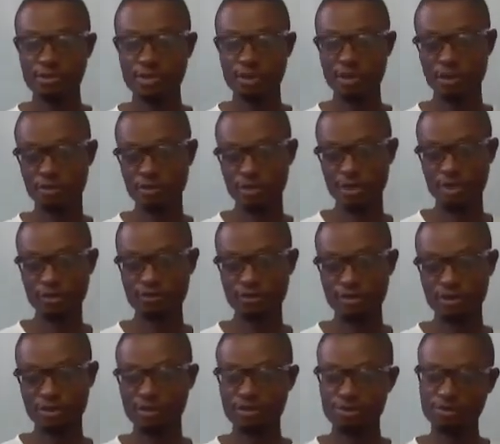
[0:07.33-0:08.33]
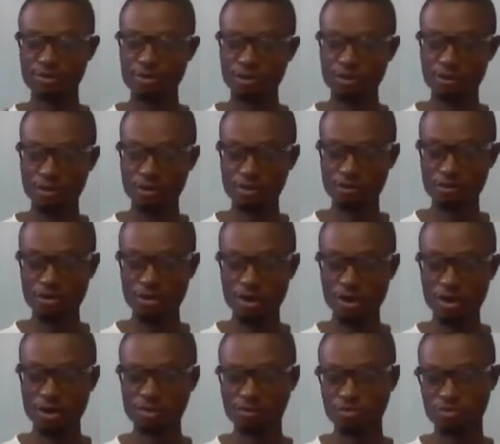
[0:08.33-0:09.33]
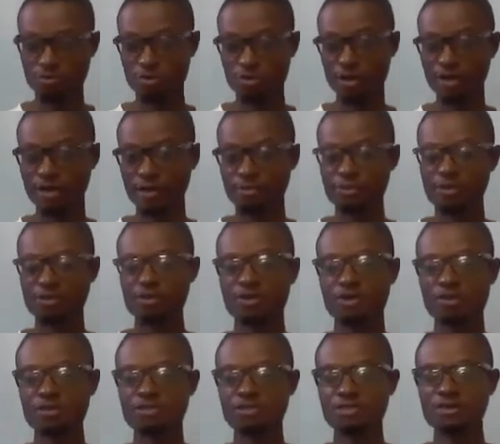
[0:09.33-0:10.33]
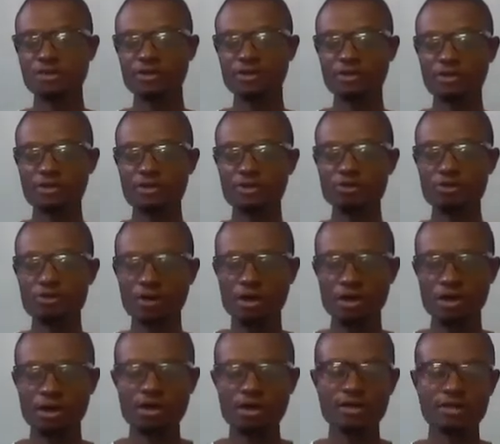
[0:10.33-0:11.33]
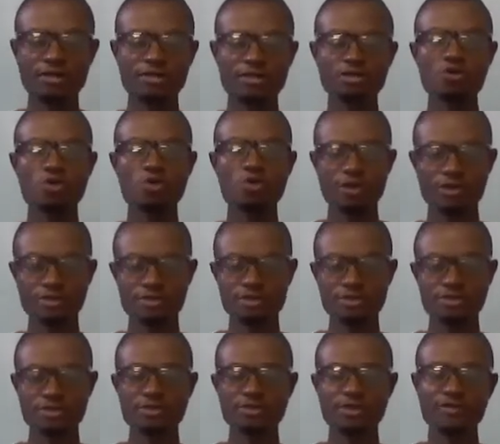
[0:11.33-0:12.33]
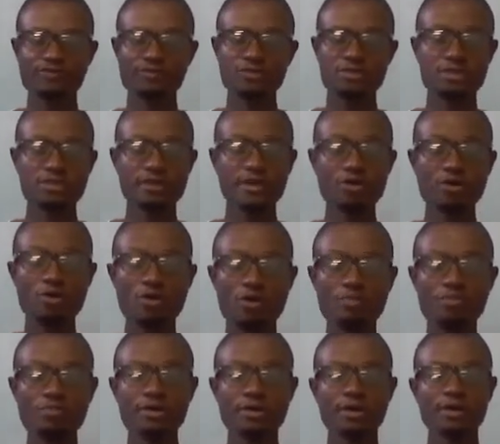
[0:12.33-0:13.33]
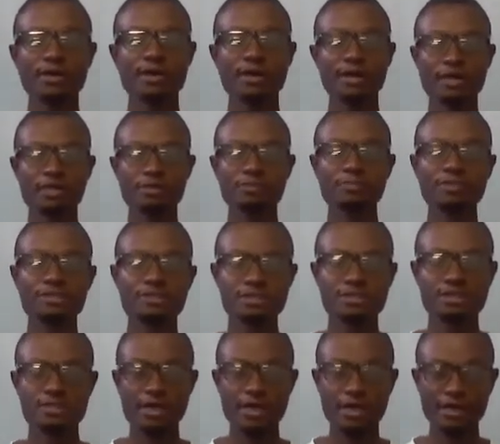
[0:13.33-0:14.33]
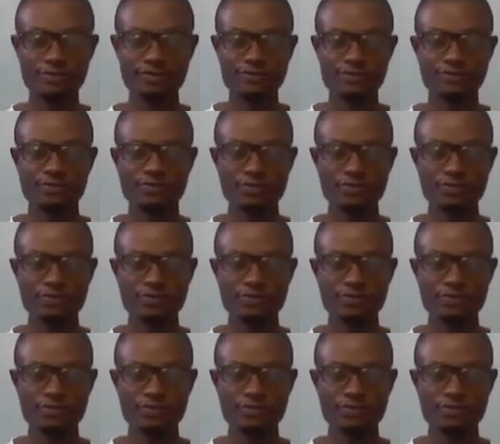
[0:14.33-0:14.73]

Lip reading: However, you cannot go out. Why? Because you are in quarantine. You have to stay home and be safe.